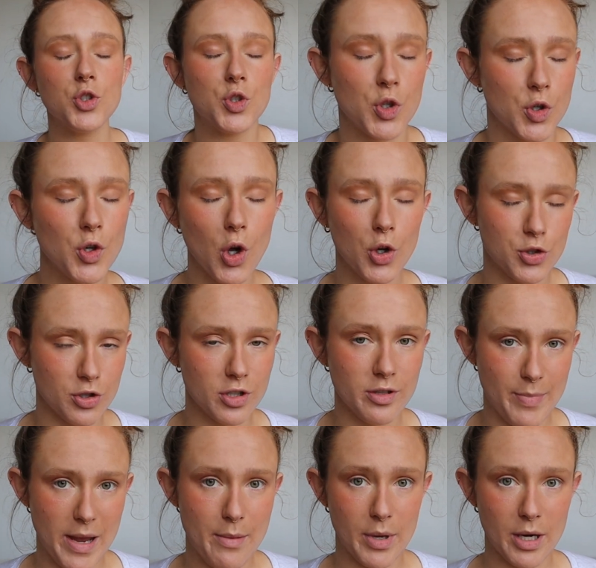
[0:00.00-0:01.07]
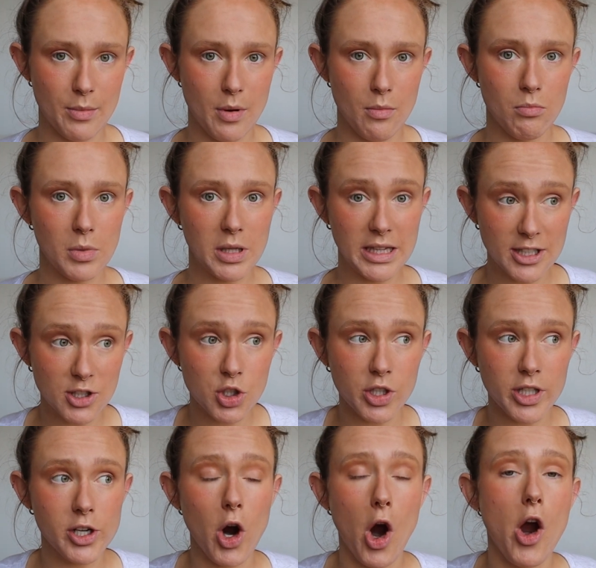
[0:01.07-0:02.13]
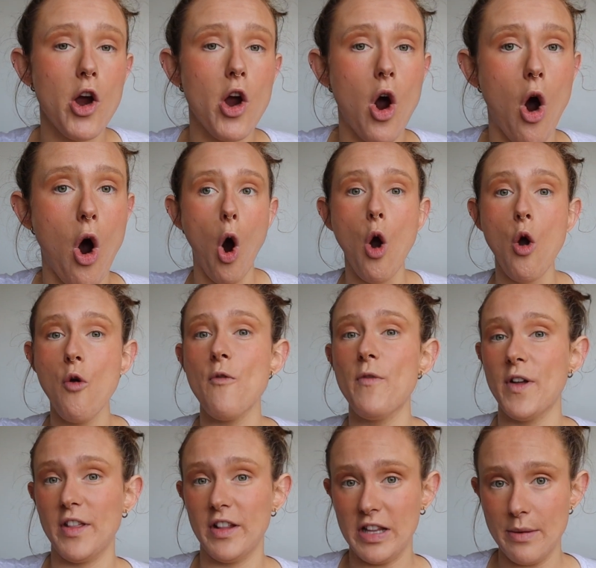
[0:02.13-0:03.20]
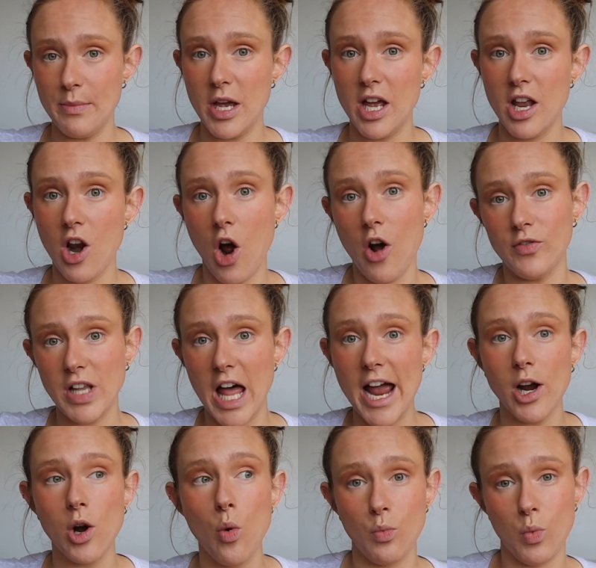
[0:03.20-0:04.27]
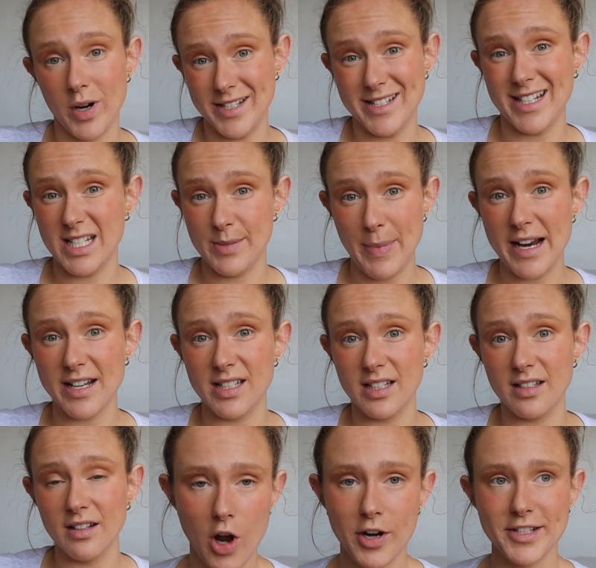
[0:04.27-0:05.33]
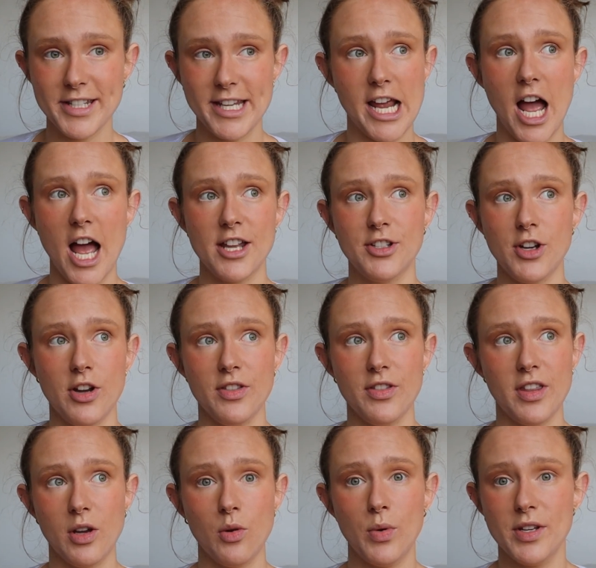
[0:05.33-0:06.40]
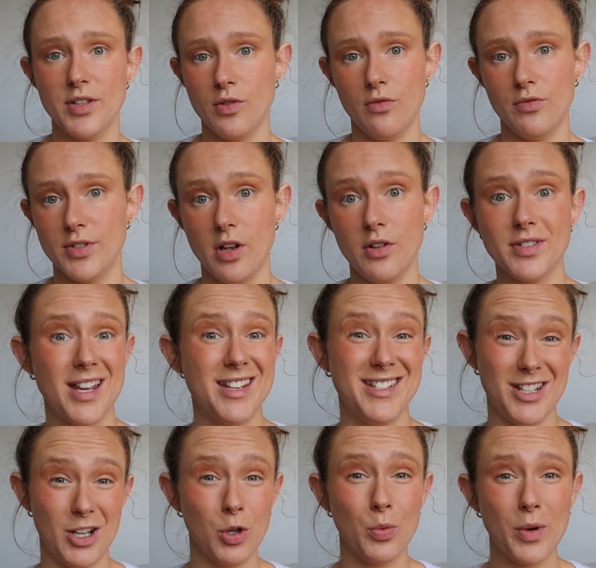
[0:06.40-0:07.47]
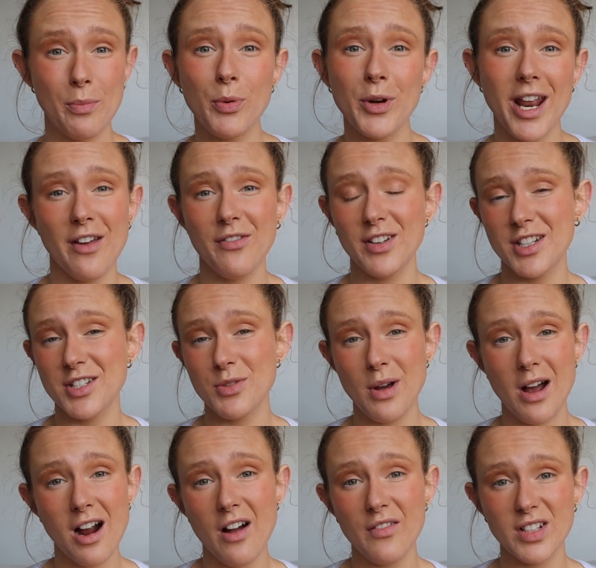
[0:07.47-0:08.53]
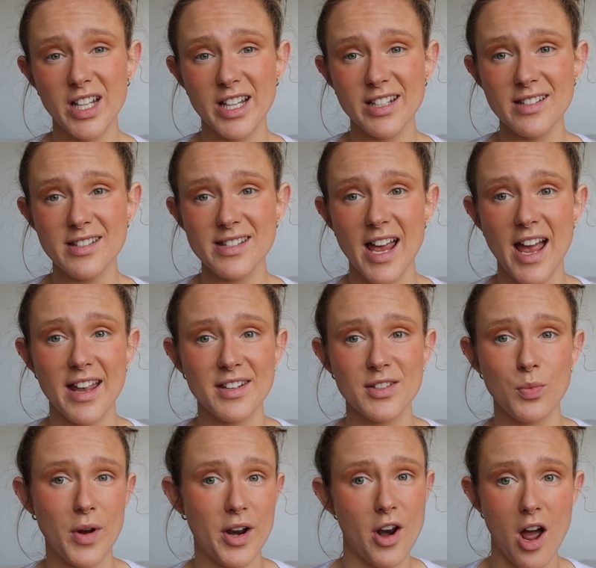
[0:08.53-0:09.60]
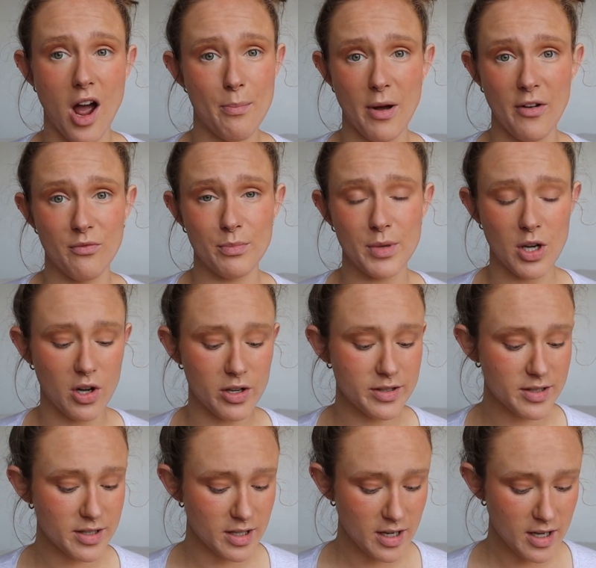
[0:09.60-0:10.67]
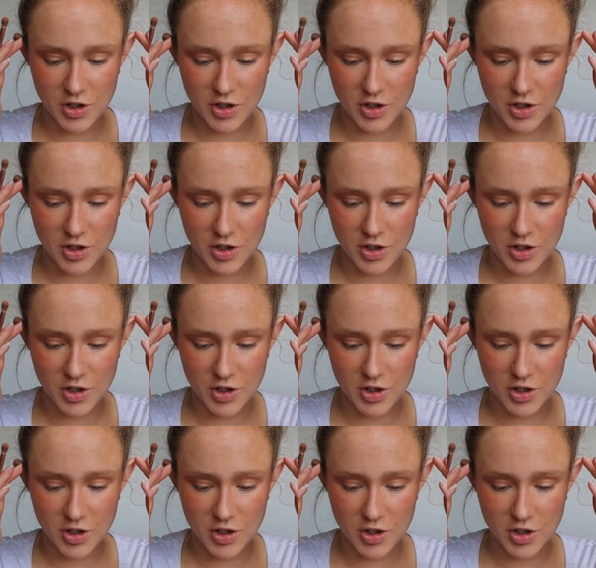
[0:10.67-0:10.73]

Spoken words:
Do not do the bare minimum. Literally go over the limit of like what is expected. Honestly, I don't think we saw results until we put effort into our cover letters and went above and beyond.